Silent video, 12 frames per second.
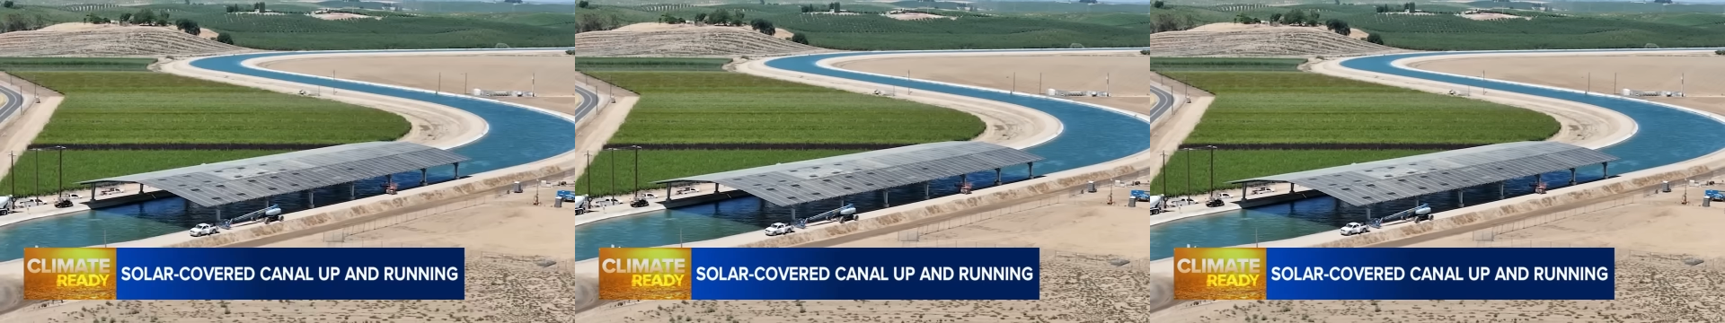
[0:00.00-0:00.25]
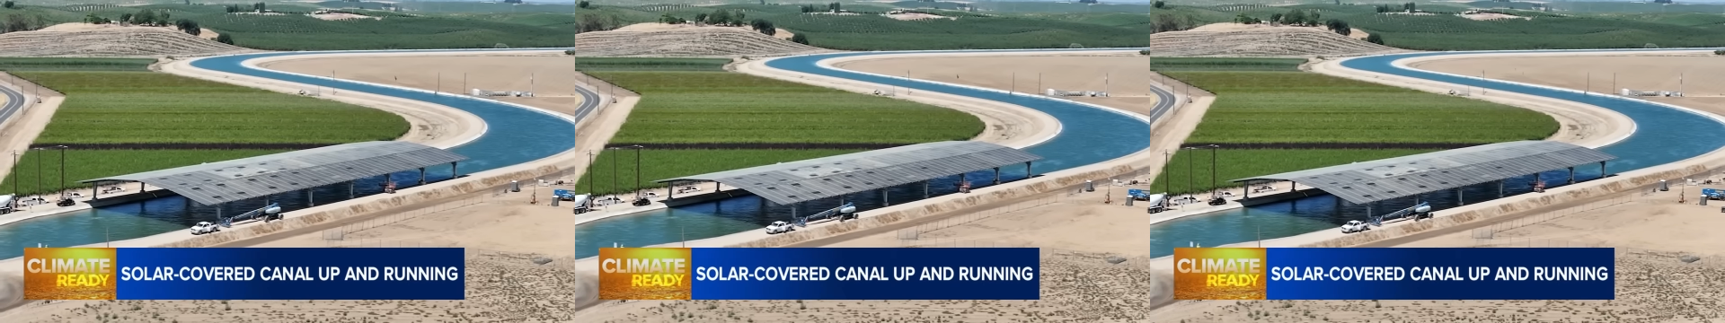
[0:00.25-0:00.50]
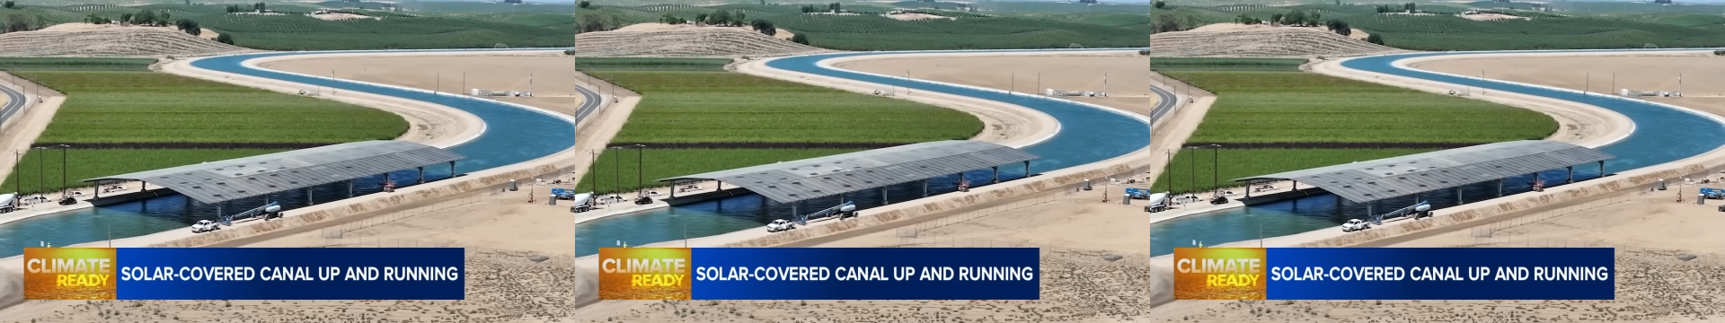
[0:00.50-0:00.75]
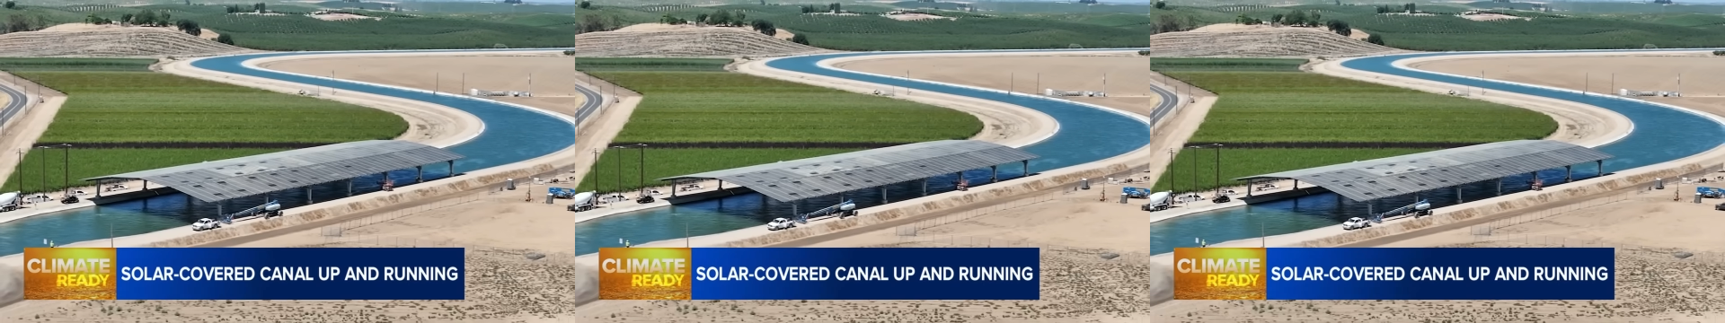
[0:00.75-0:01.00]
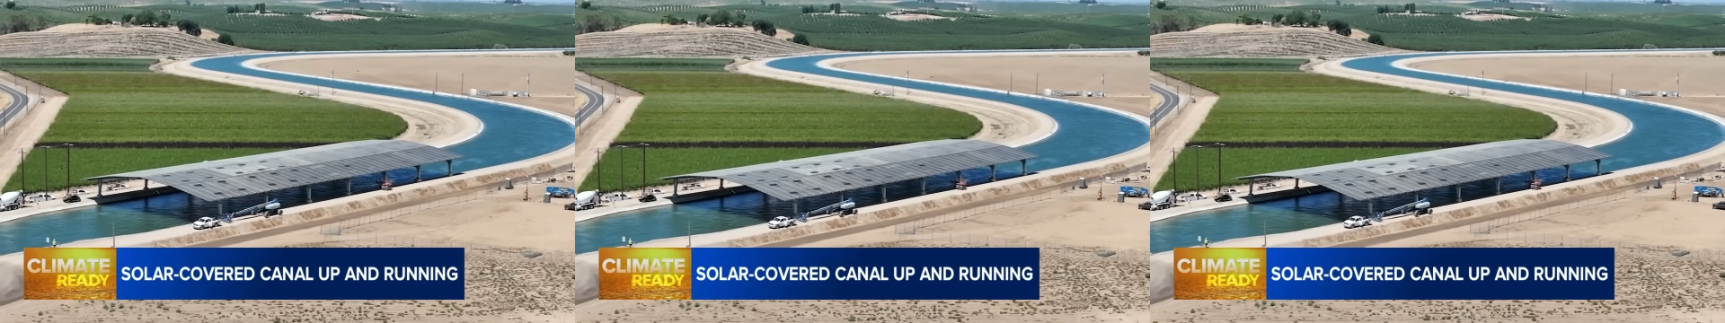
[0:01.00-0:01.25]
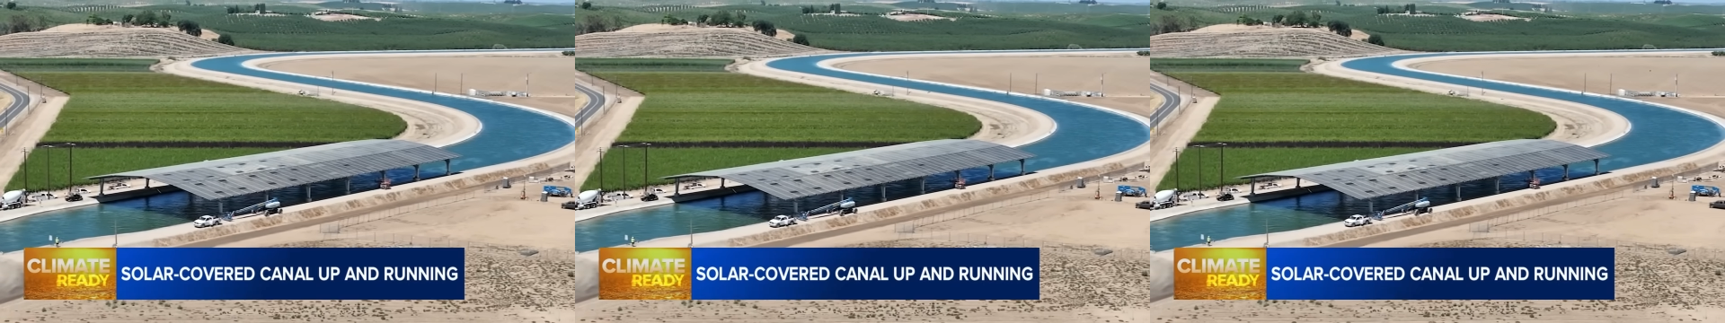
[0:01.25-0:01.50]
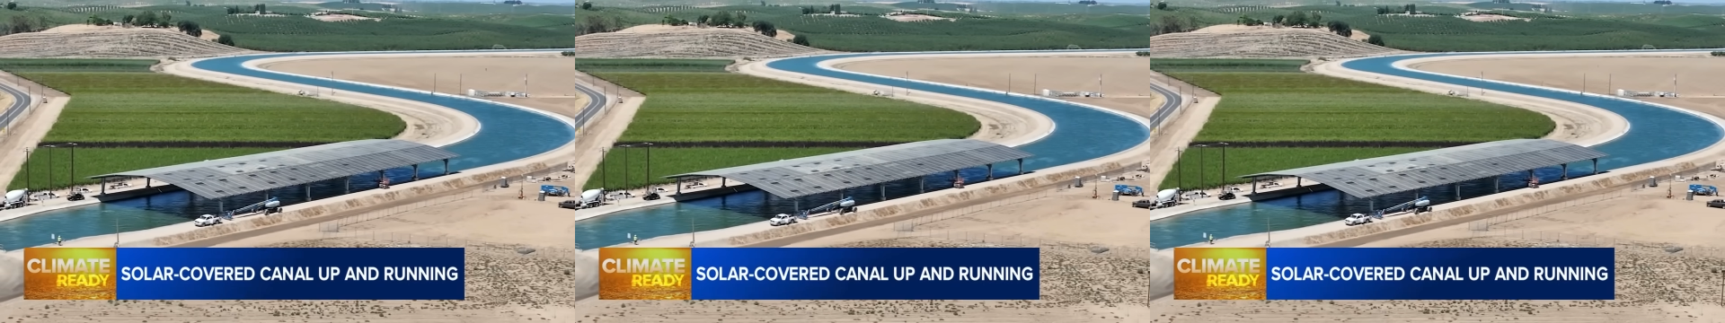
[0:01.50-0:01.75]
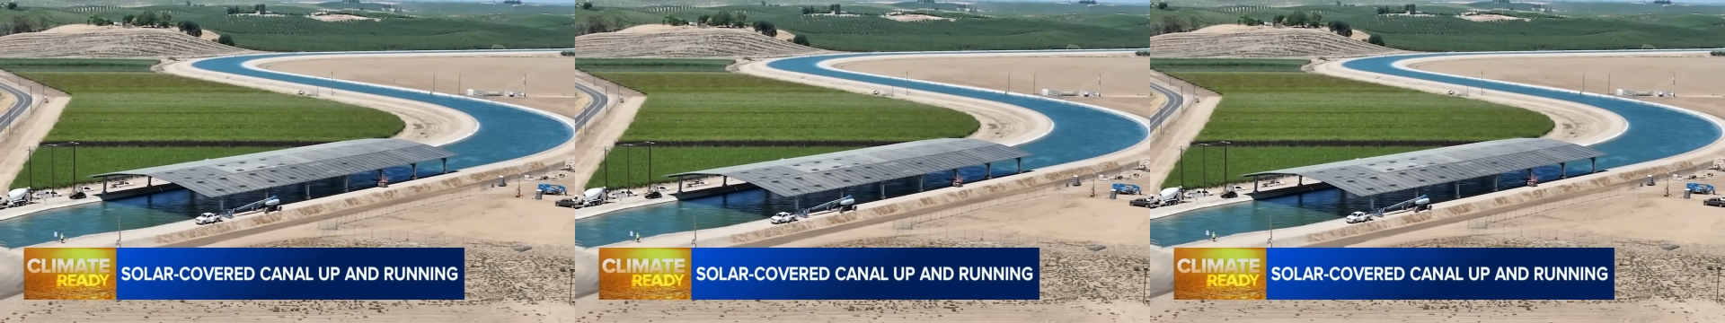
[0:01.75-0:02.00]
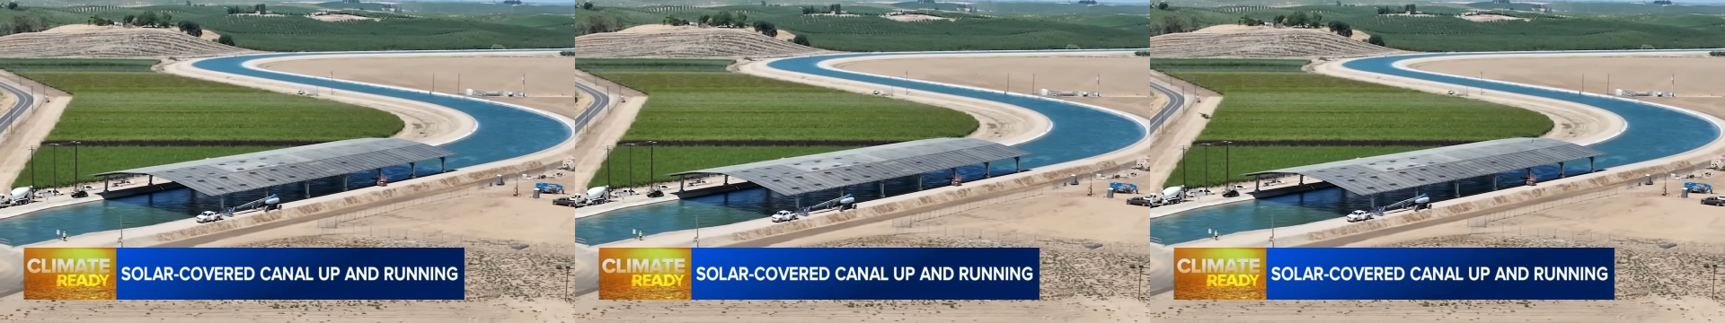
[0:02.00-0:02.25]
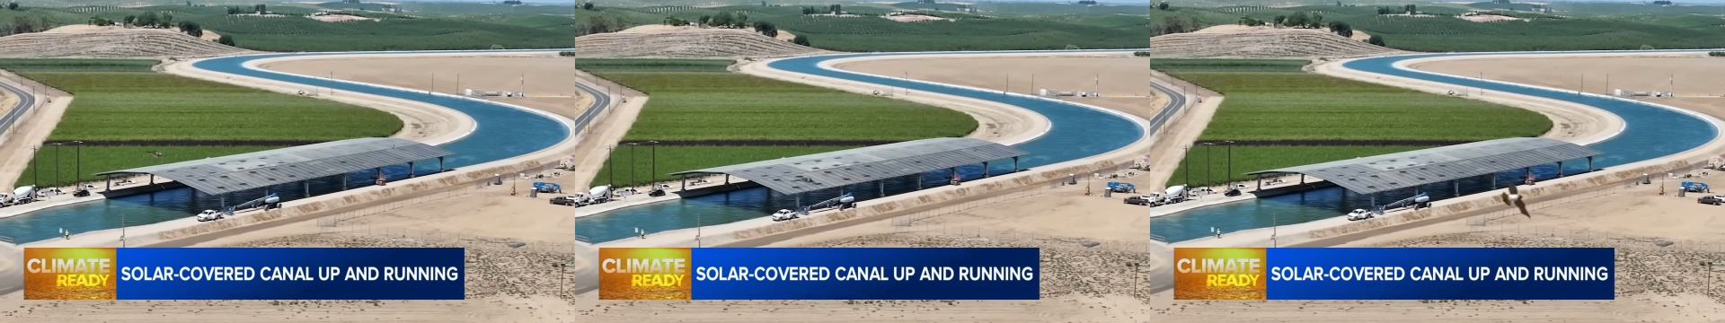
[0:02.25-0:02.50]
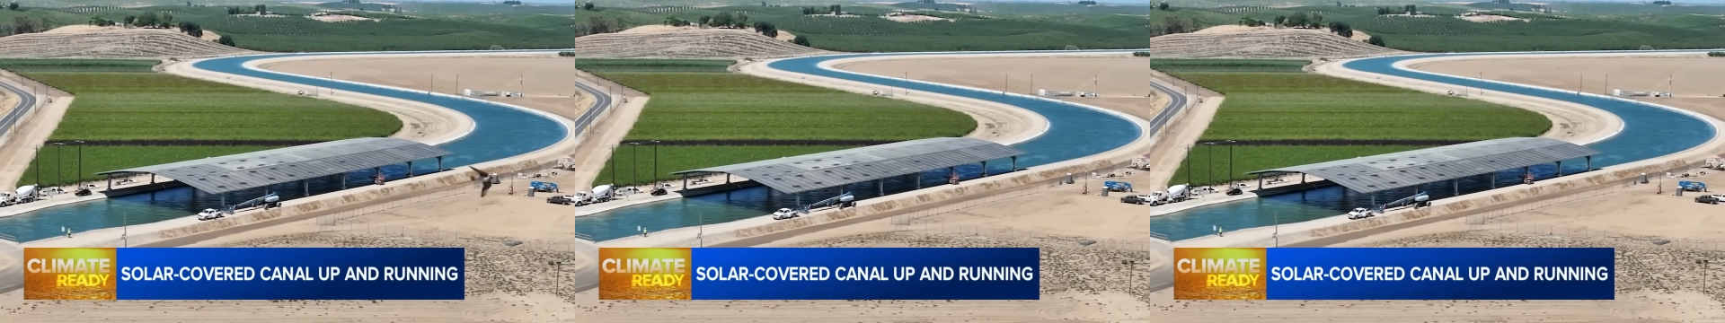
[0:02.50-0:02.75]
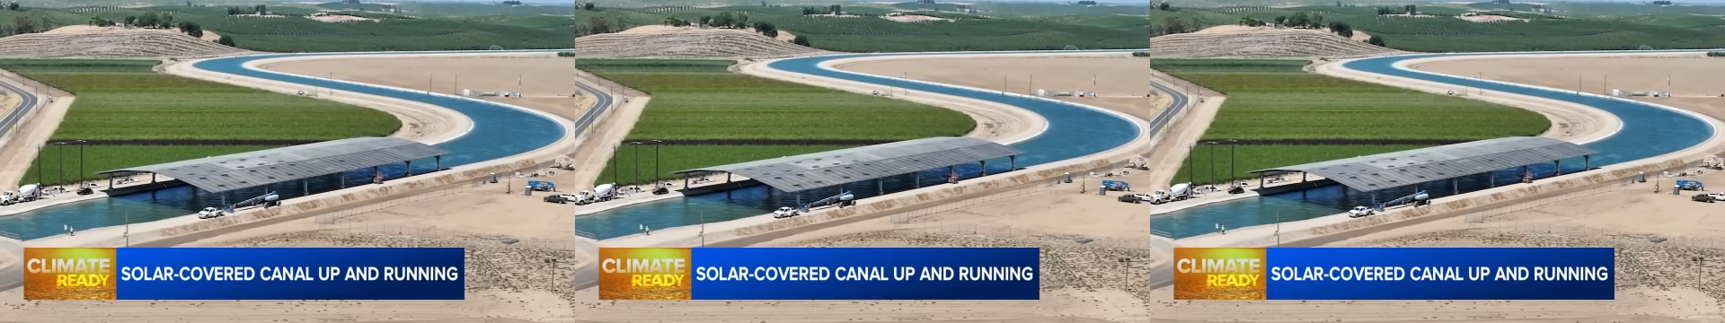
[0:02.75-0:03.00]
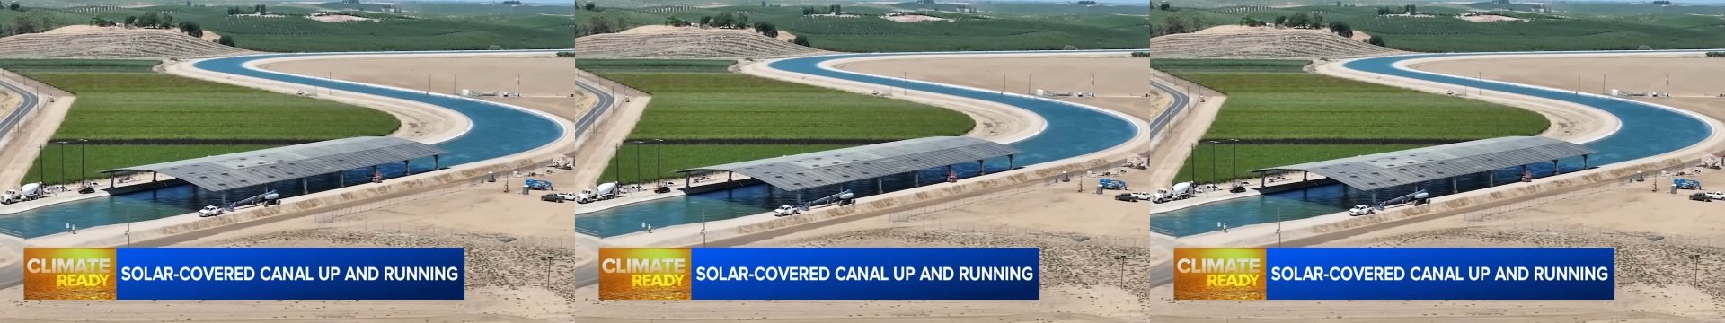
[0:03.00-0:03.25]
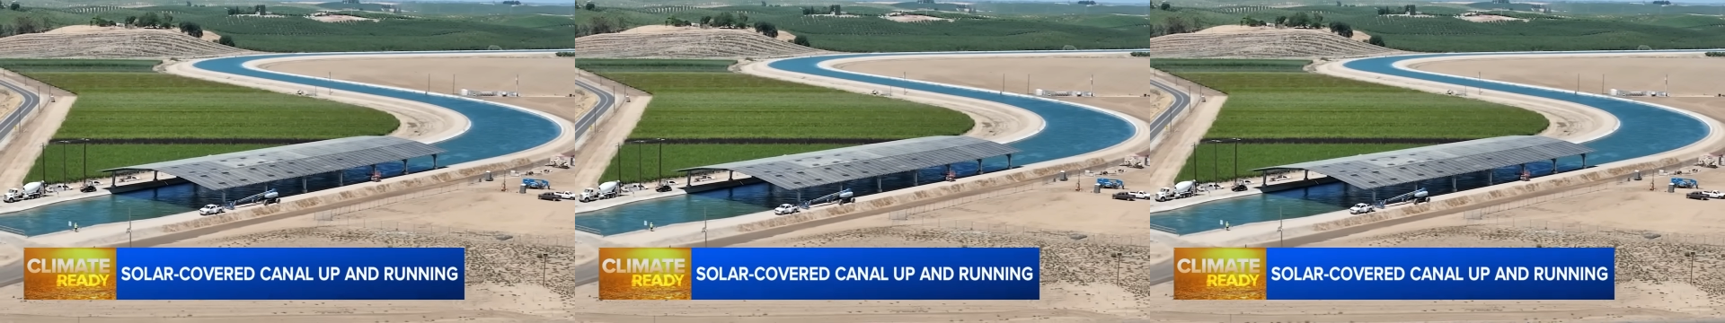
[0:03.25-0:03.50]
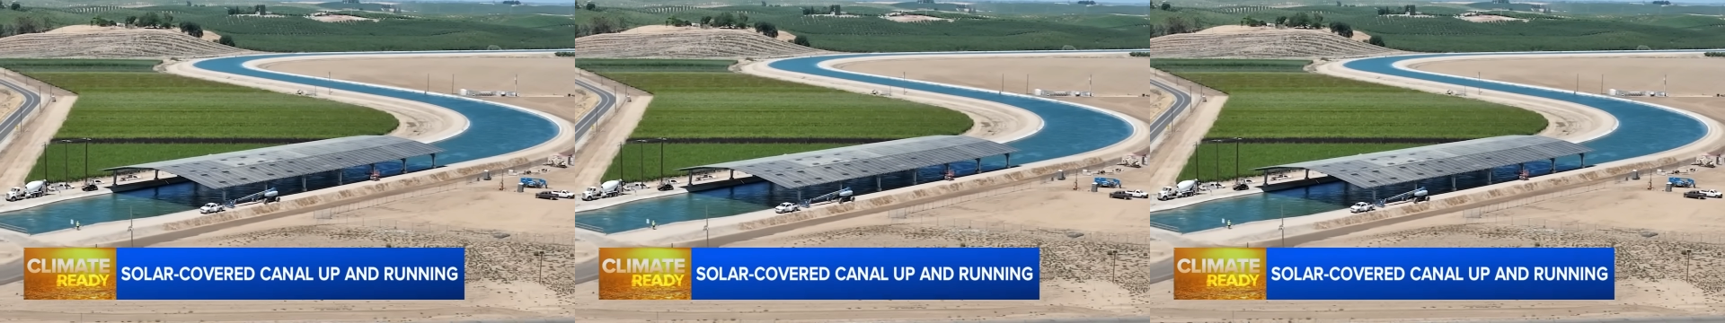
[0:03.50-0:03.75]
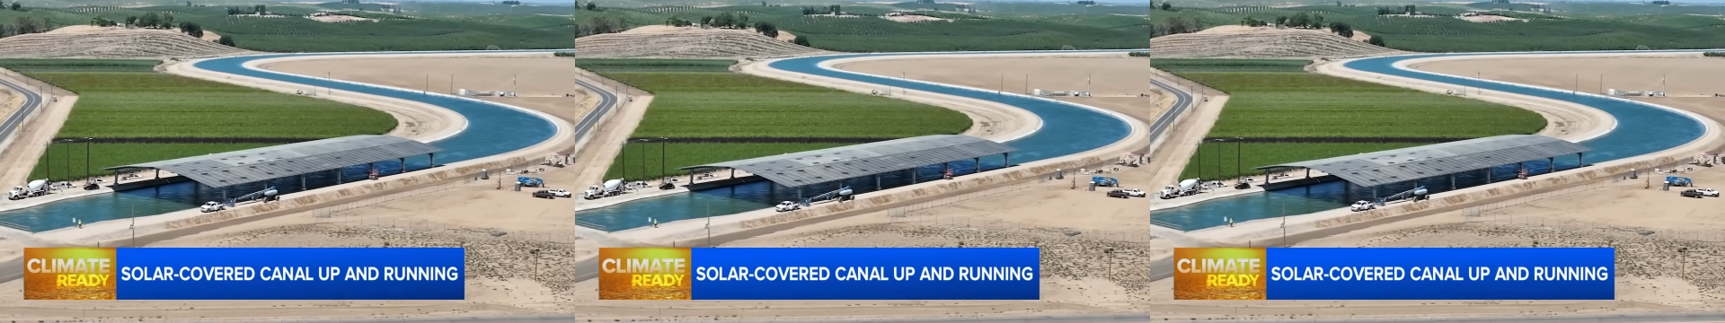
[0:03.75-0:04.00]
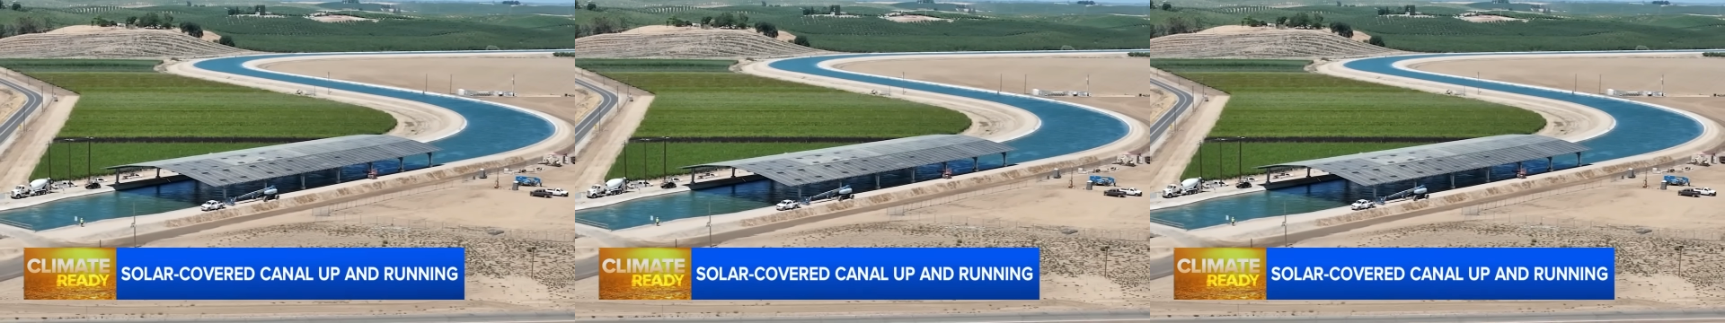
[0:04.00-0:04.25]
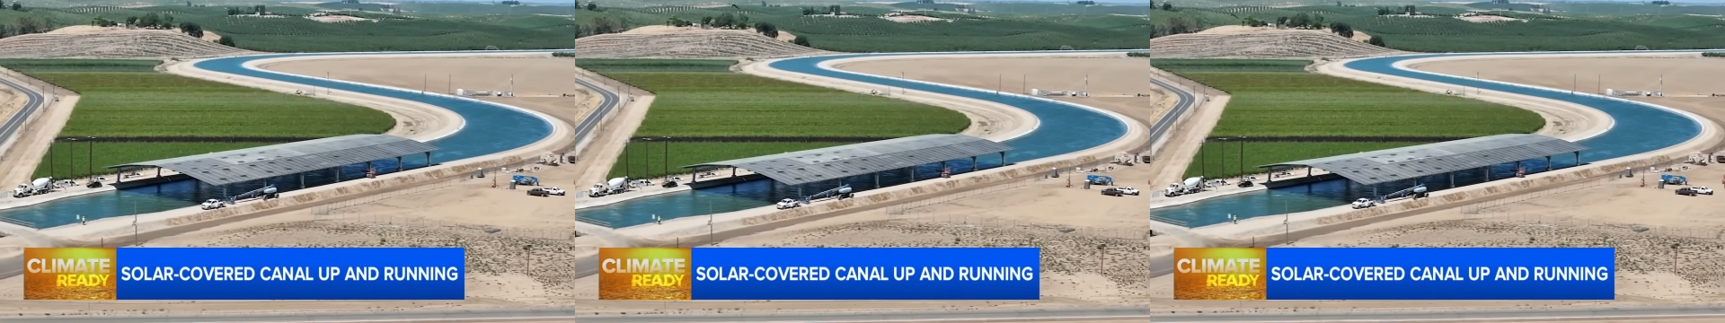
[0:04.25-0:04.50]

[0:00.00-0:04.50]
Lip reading: No face is visible, so there are no lips to read.